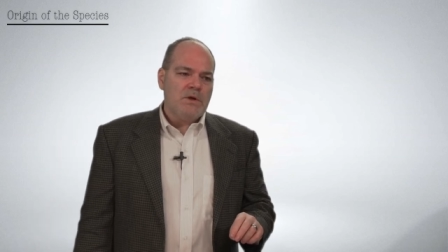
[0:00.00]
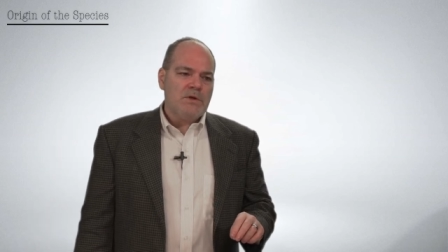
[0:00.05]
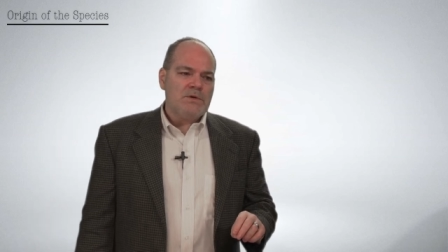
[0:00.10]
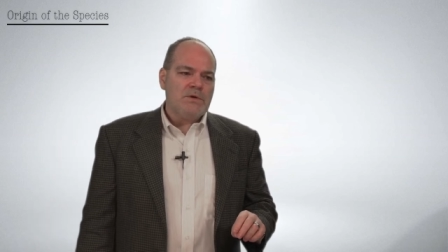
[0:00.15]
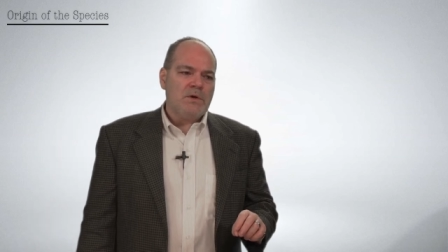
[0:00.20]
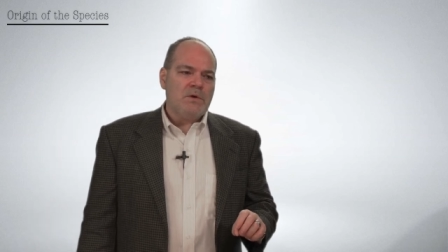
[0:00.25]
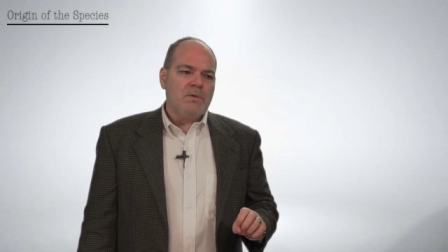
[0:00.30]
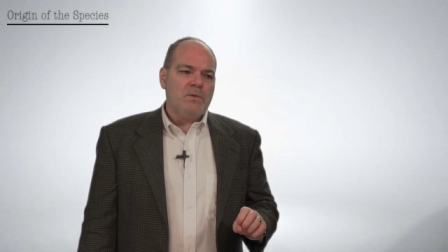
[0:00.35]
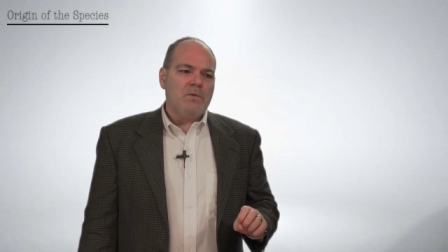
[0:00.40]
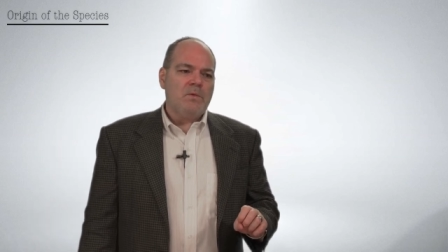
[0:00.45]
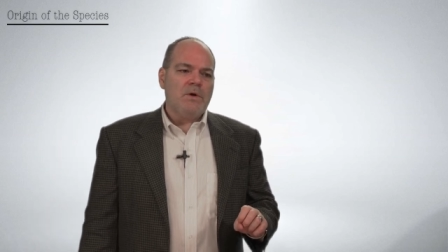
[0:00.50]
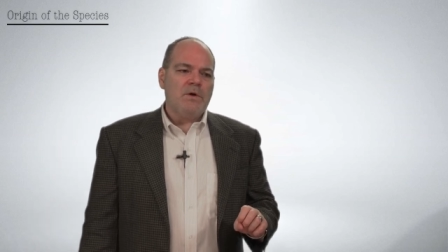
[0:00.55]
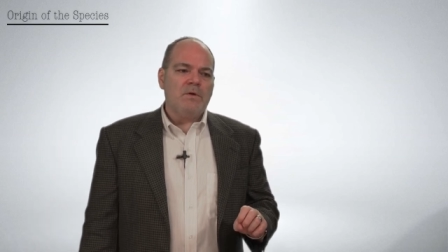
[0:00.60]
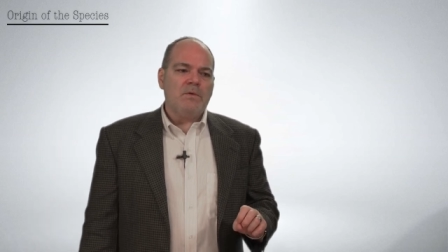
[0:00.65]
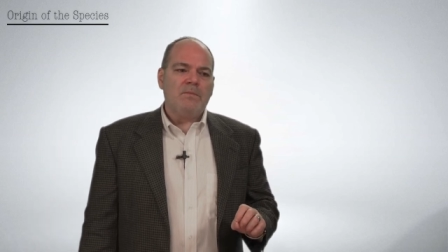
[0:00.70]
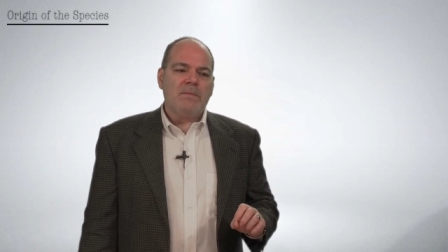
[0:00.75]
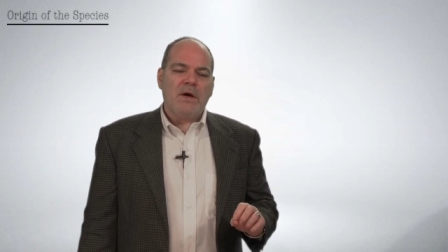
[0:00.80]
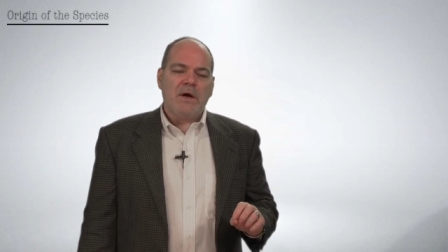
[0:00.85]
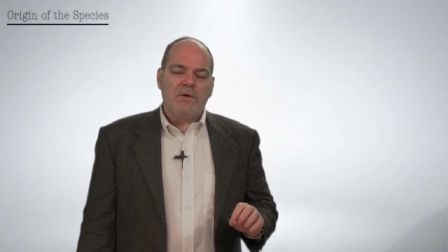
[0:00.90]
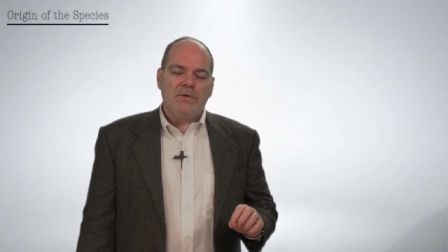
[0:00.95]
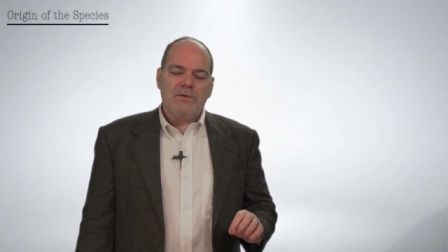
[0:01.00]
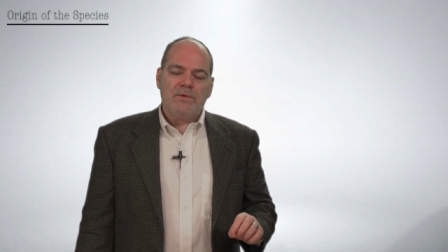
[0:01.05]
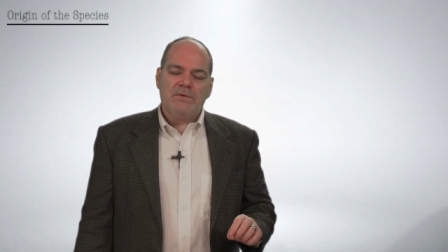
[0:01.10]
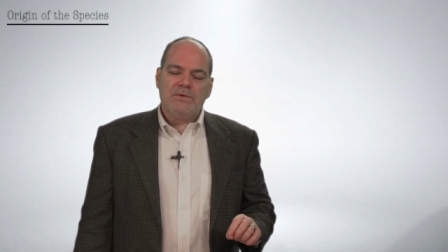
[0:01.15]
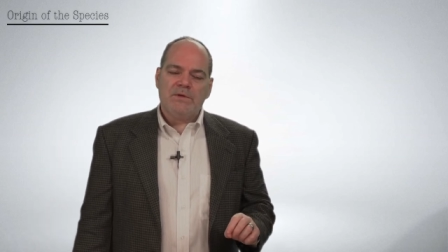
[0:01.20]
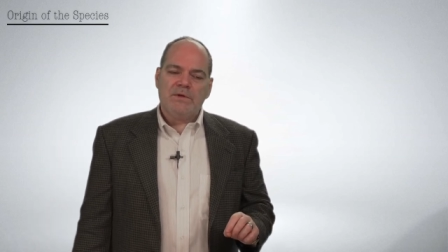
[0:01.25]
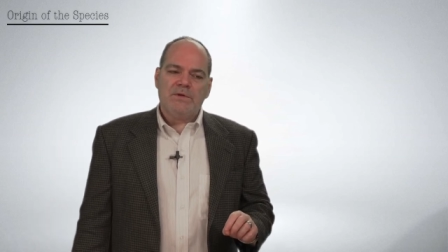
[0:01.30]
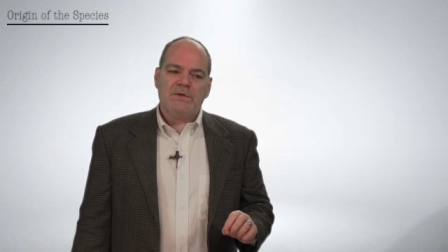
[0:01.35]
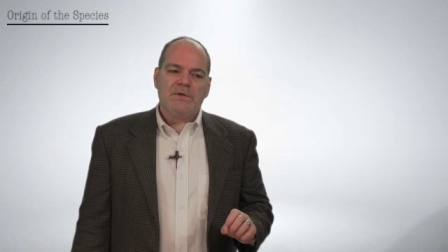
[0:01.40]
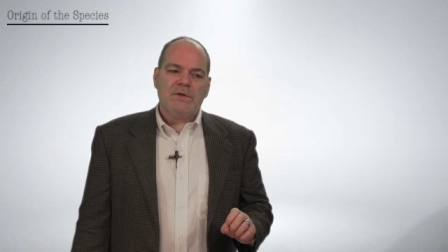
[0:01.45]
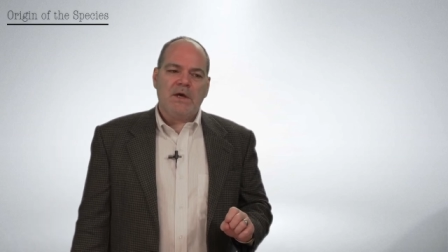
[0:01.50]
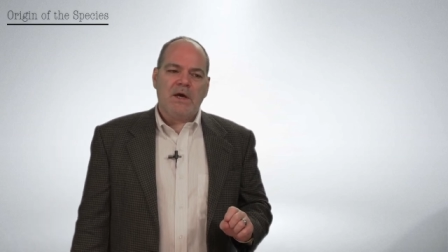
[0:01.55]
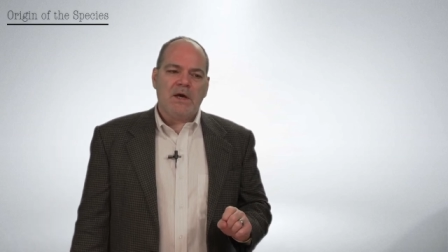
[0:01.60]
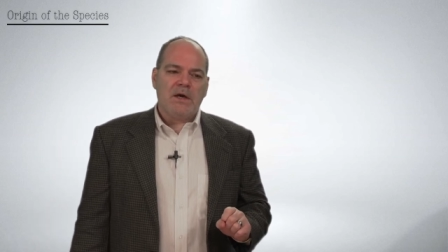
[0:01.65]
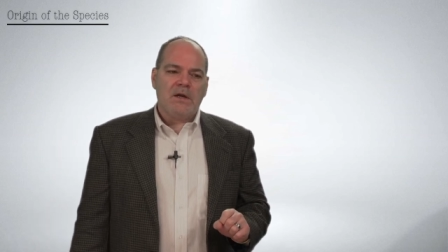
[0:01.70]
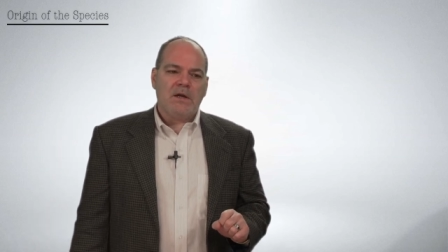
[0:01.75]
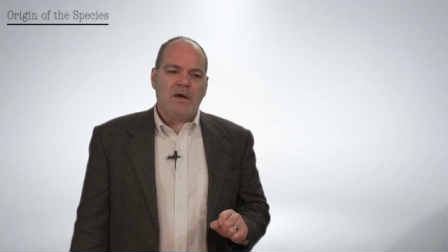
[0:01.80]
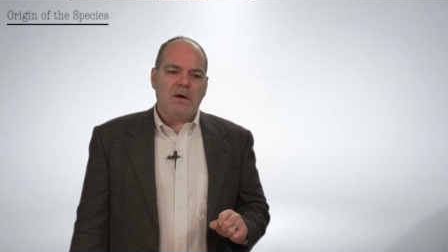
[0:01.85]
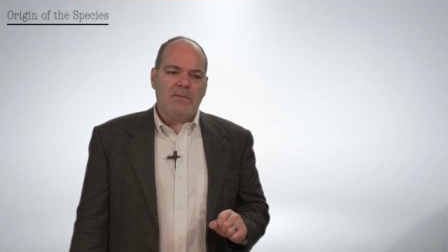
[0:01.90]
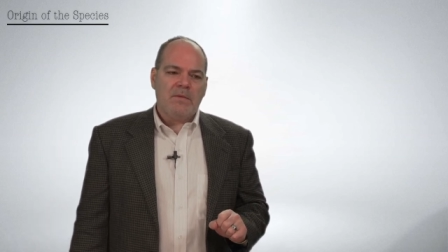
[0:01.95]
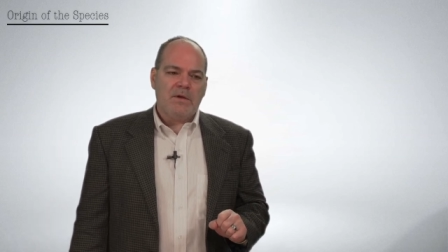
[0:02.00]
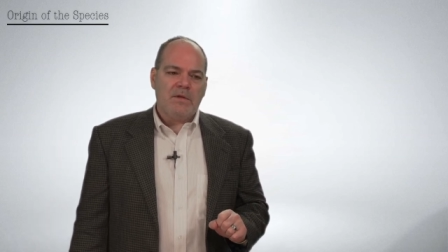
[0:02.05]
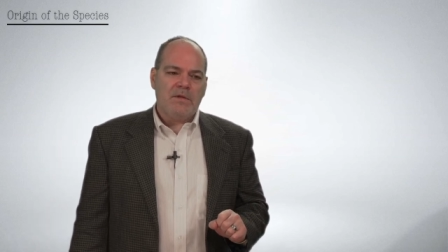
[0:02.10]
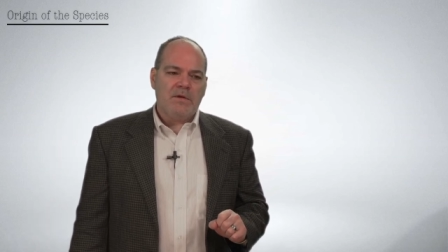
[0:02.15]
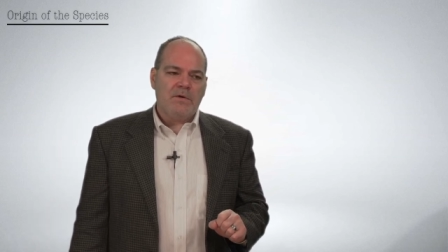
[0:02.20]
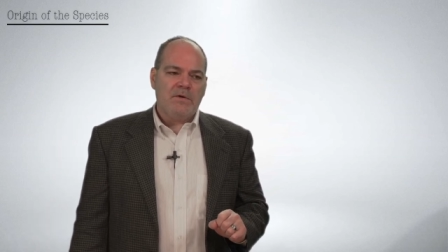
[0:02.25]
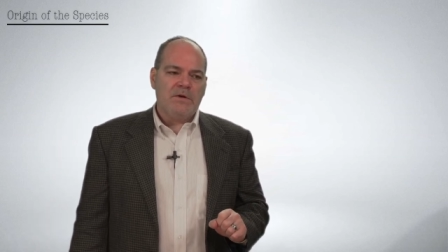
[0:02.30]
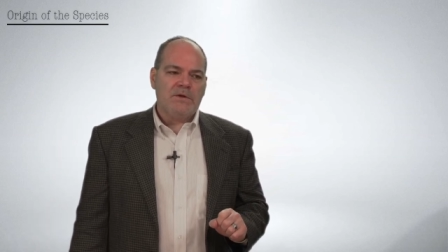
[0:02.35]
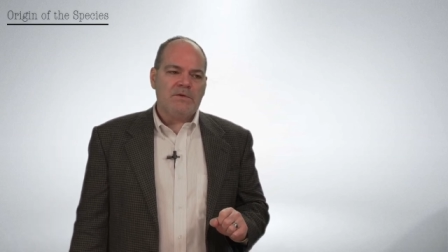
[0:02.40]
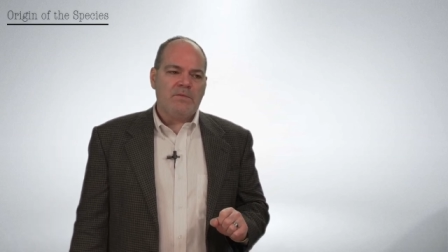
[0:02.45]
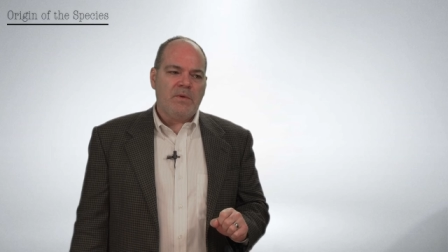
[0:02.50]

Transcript: So whether Malthus's economic theories